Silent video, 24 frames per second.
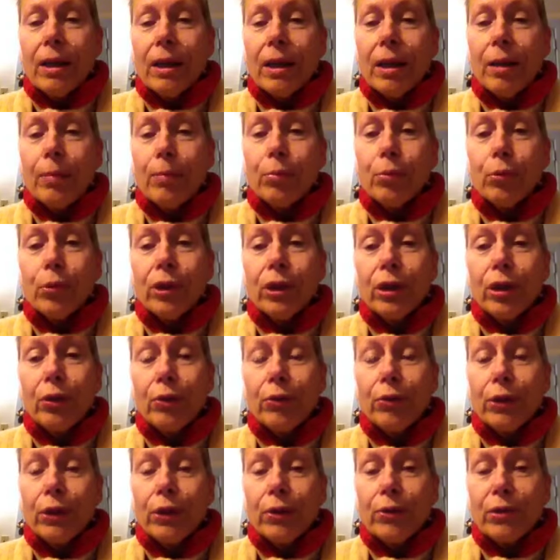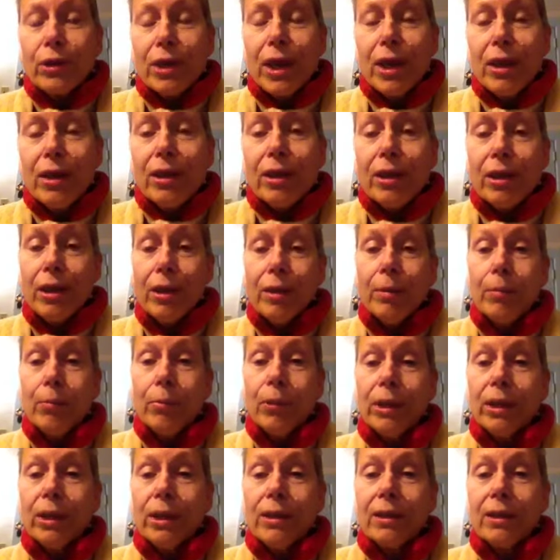Uprooting Our Fear of Death
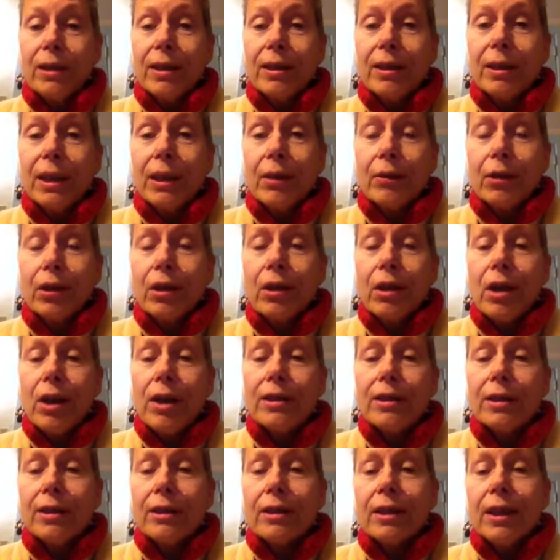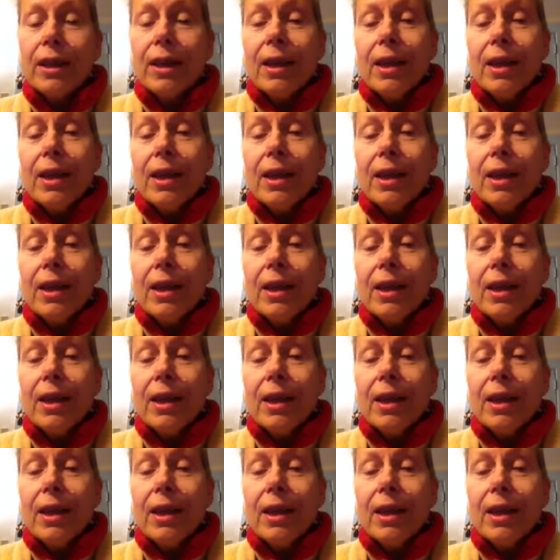Bringing Death Out of the Closet.